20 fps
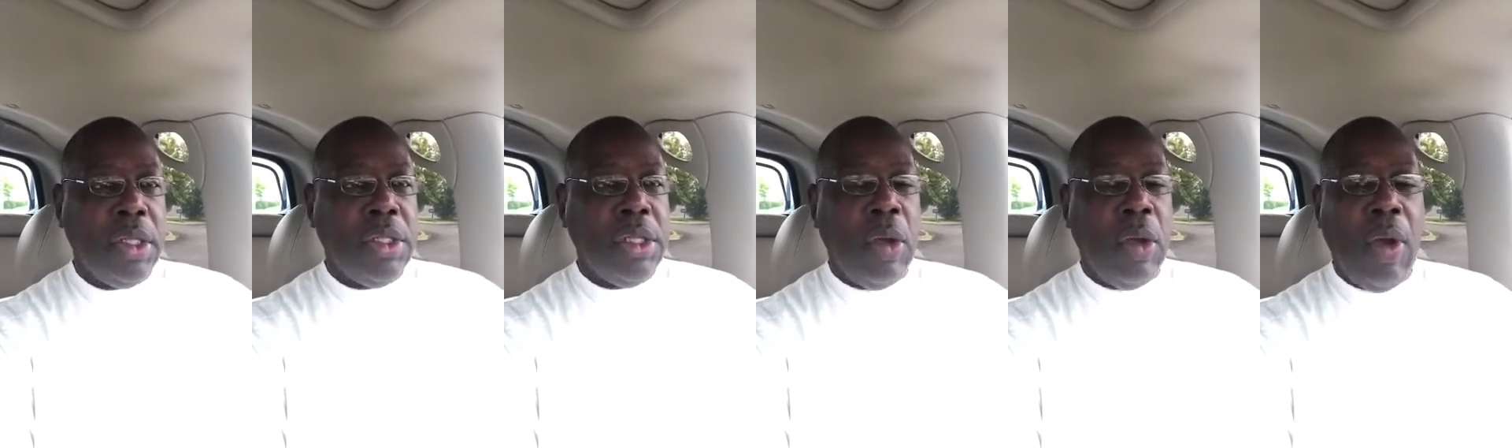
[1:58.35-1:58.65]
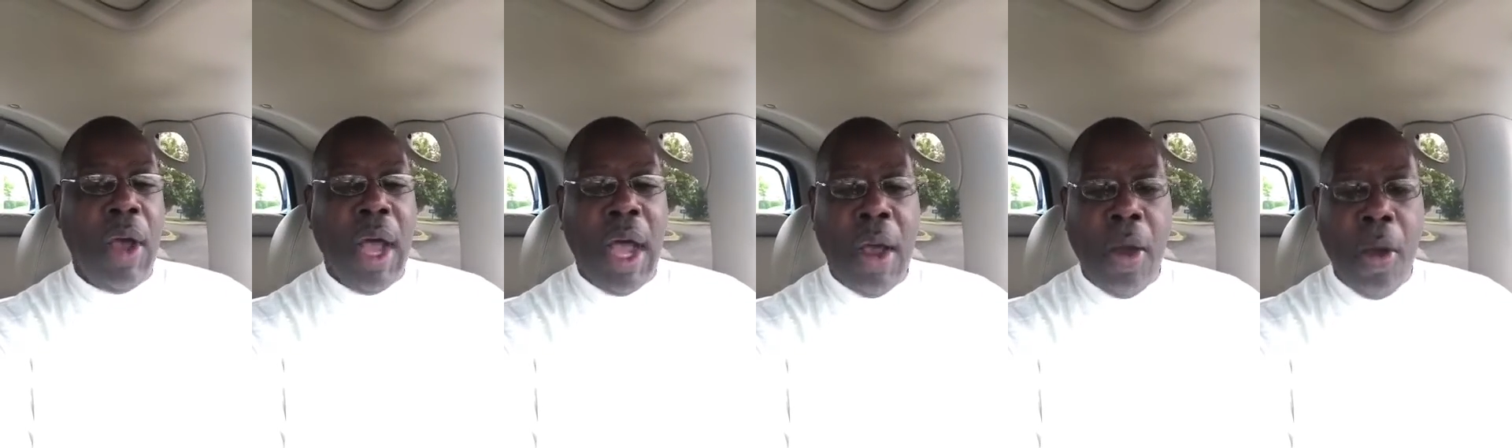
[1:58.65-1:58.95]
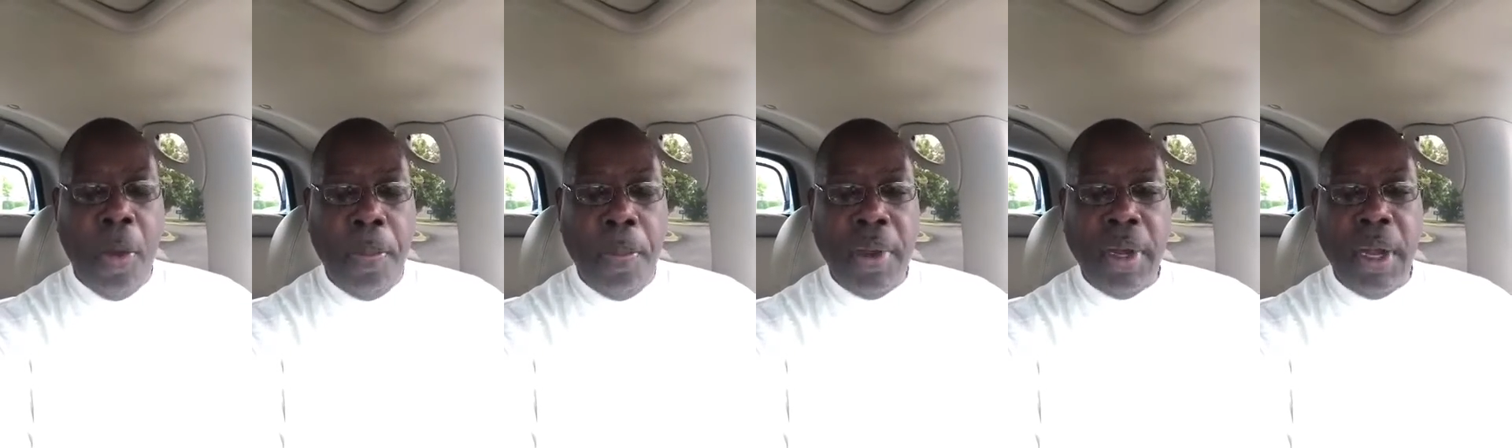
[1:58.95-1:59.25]
So I
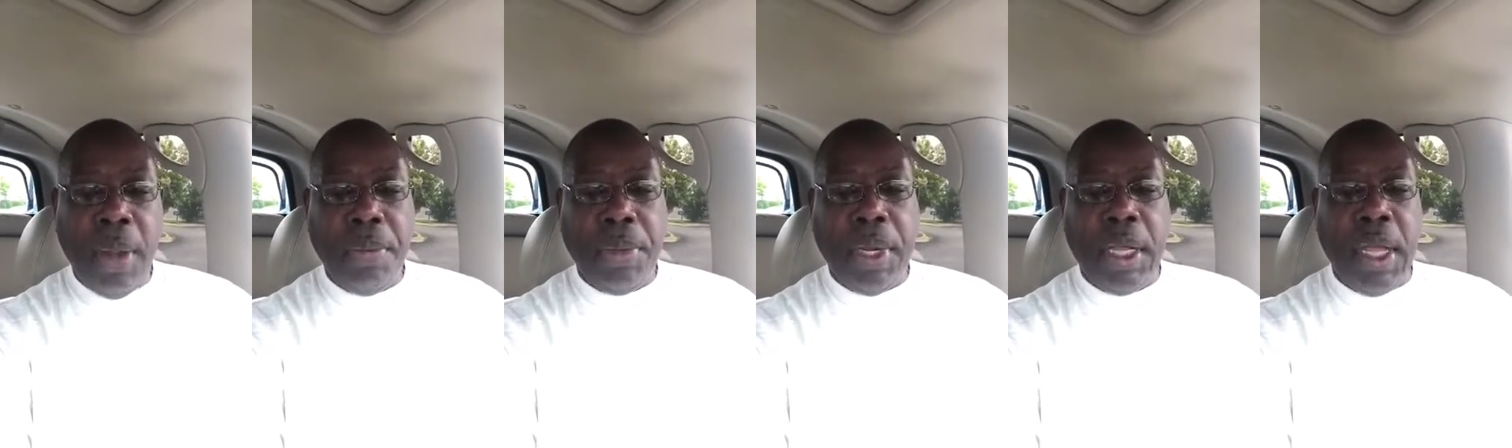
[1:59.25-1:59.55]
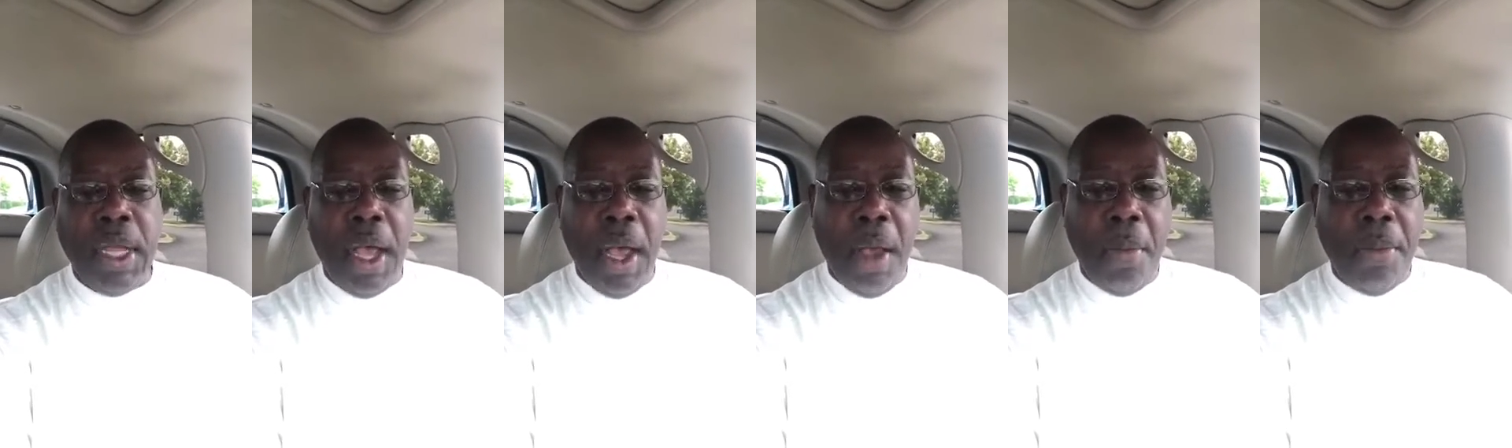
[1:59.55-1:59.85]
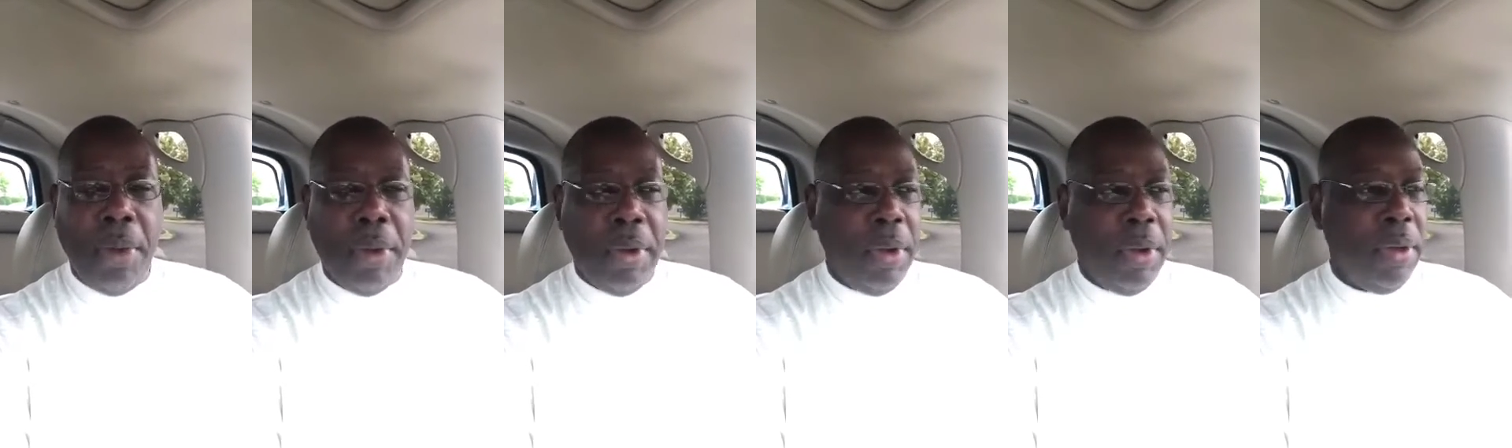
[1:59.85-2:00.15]
opened up the
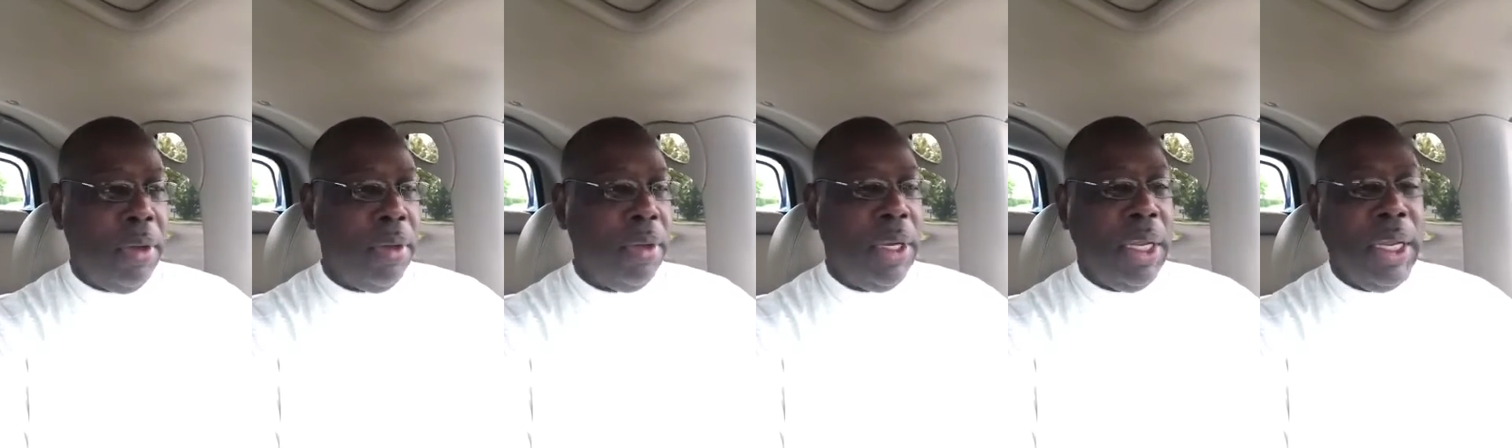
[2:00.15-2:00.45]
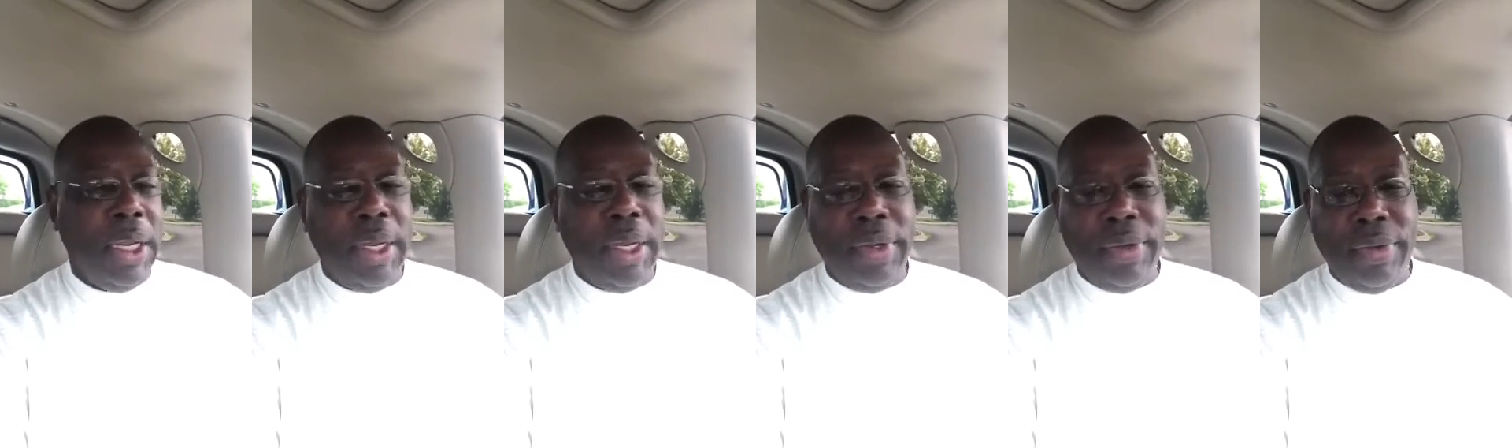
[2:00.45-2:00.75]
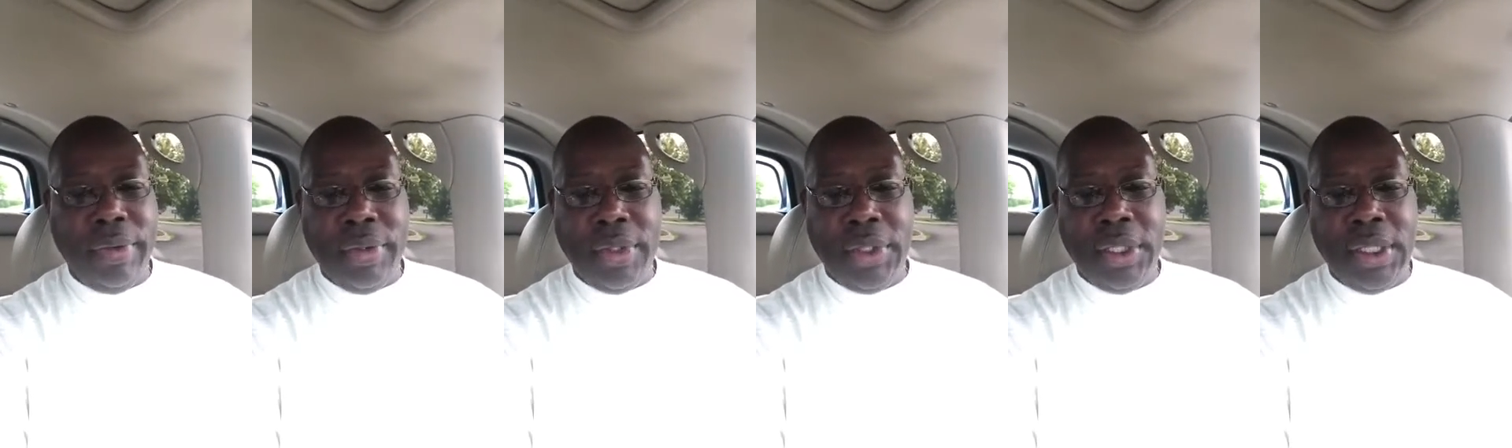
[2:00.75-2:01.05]
cupboard
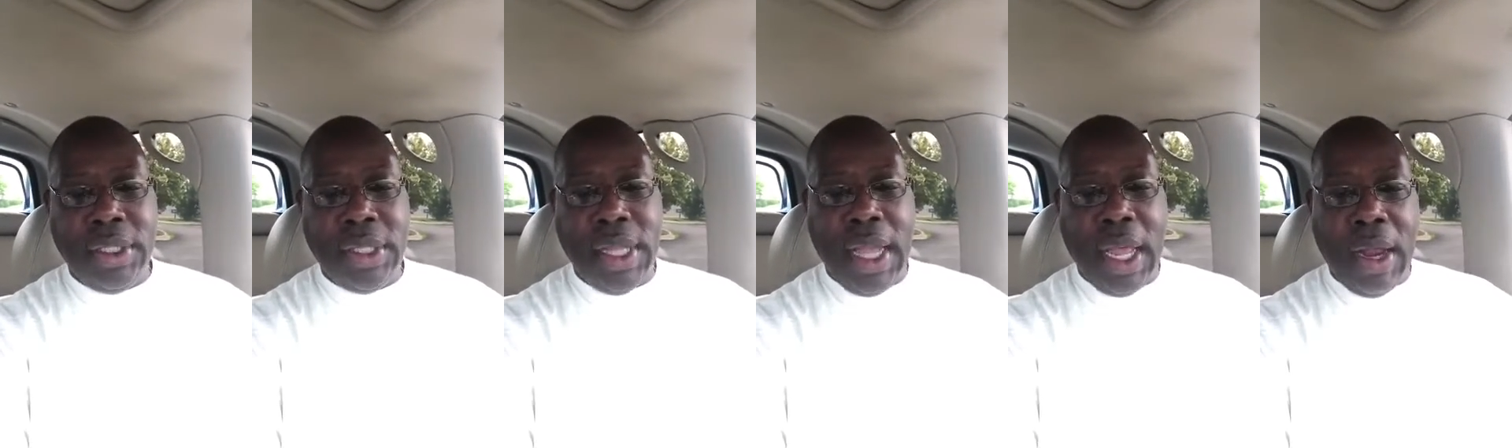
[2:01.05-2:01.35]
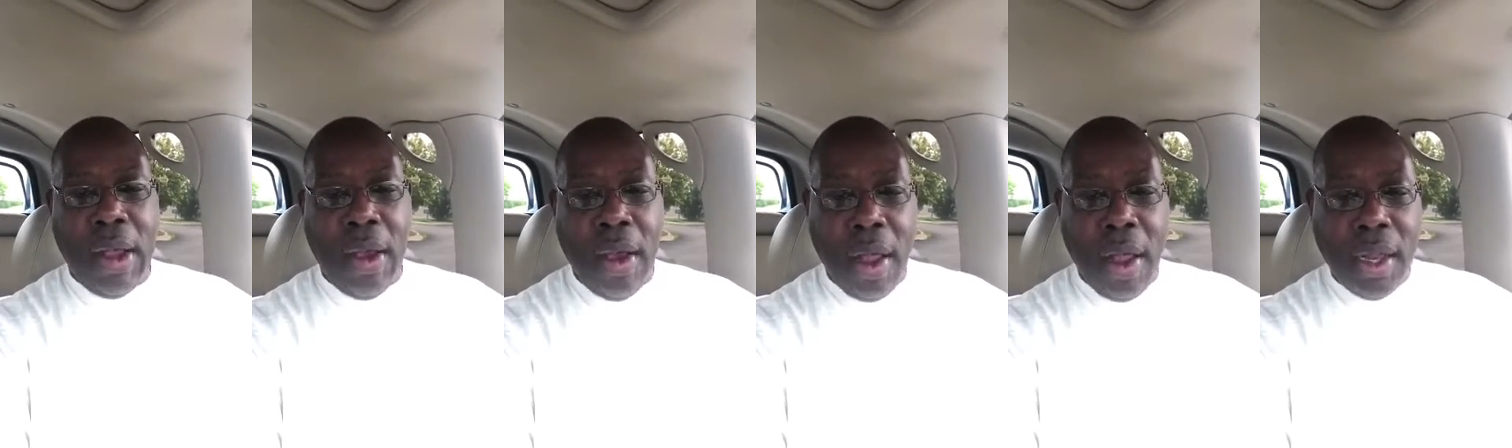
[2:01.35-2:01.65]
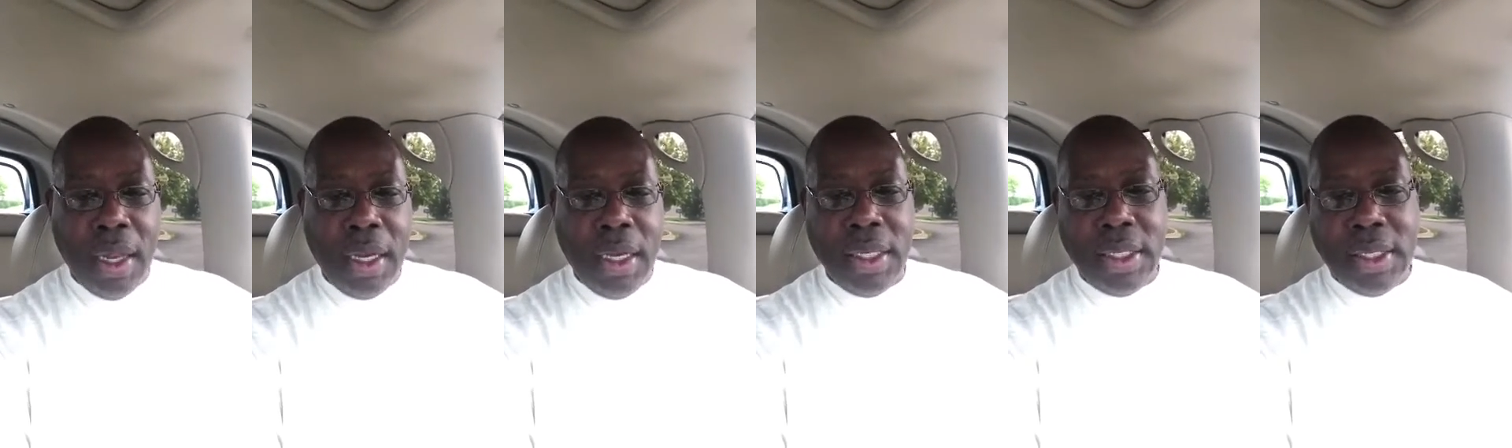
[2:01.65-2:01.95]
and she's got
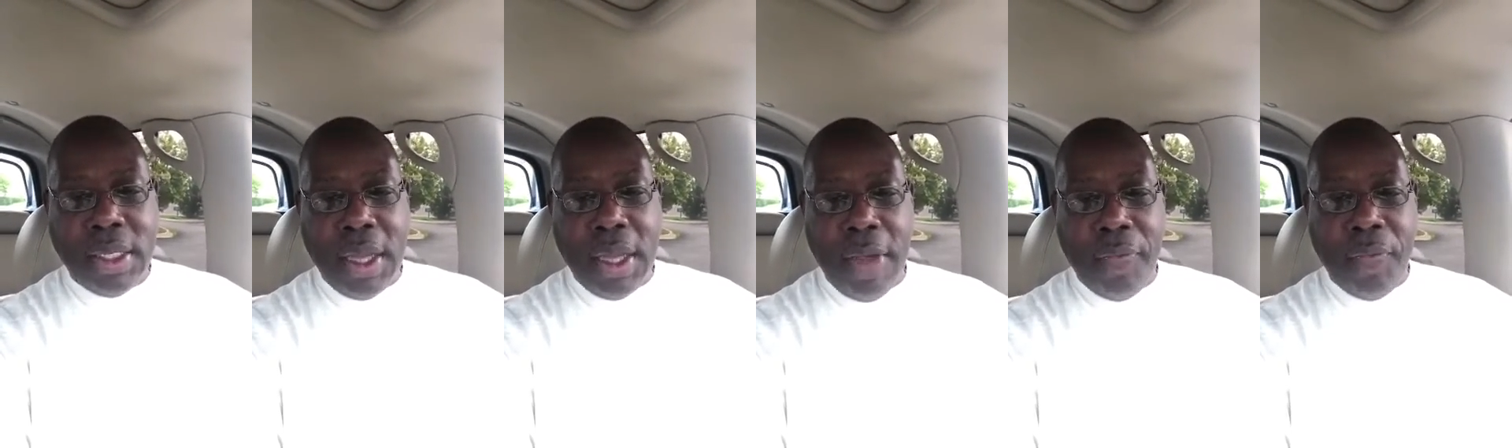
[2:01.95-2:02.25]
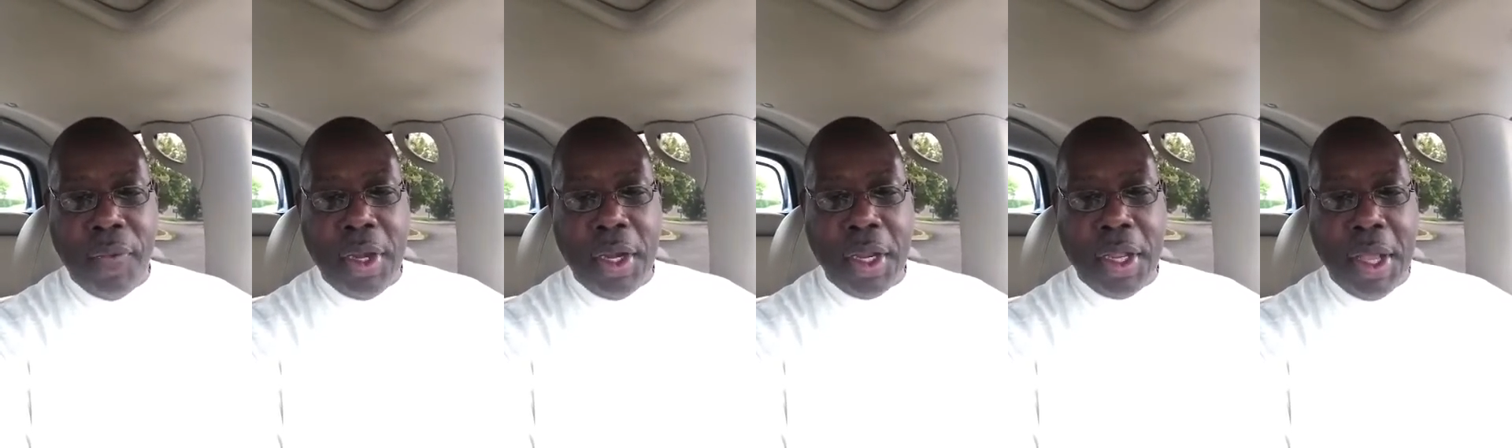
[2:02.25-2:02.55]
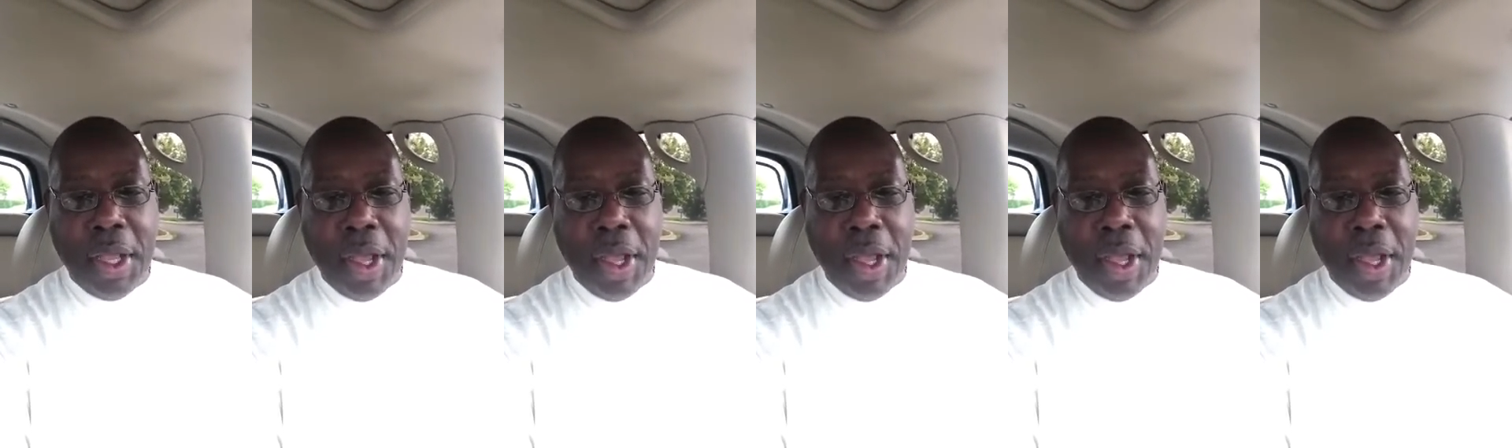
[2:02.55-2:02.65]
all of this stuff in the